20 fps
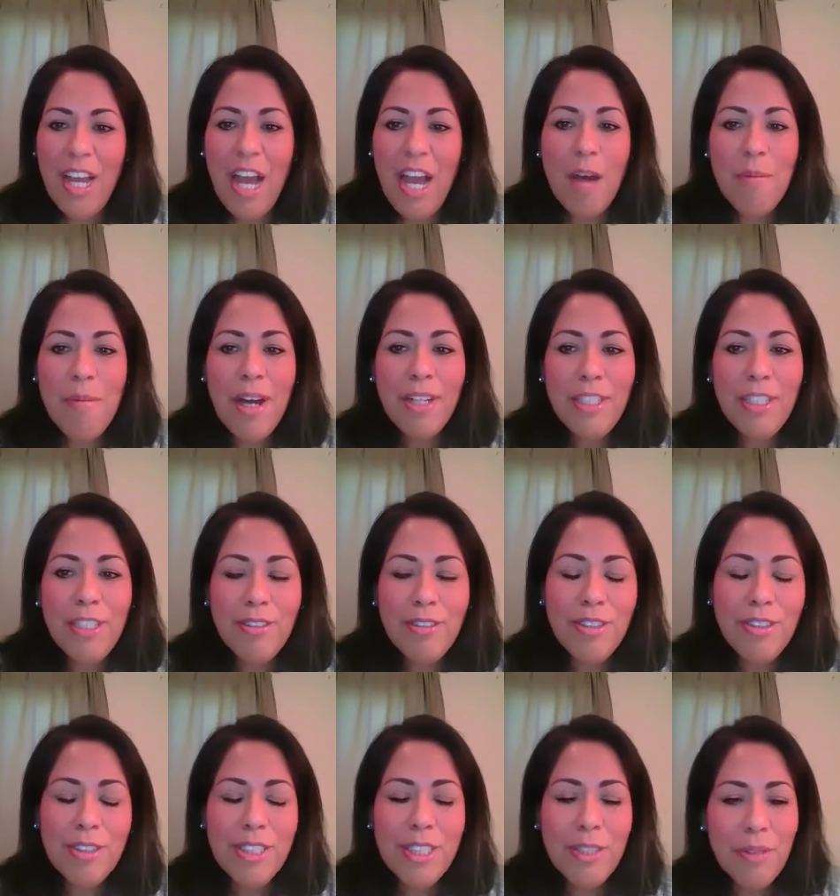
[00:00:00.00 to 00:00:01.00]
How about you,
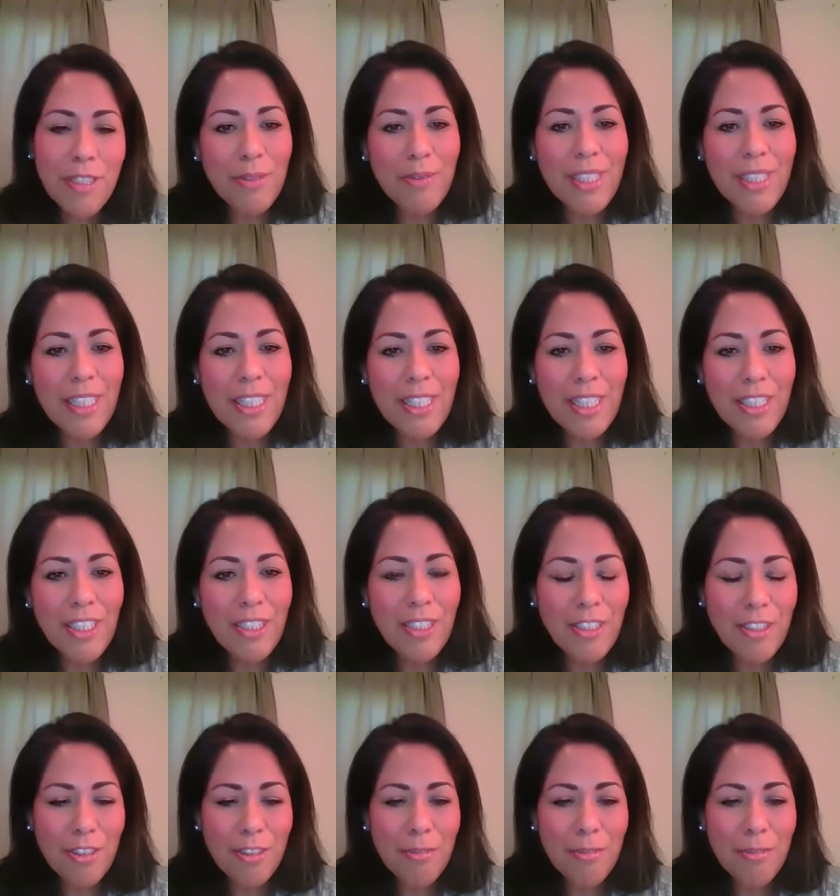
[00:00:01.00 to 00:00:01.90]
Julie? What's something they should do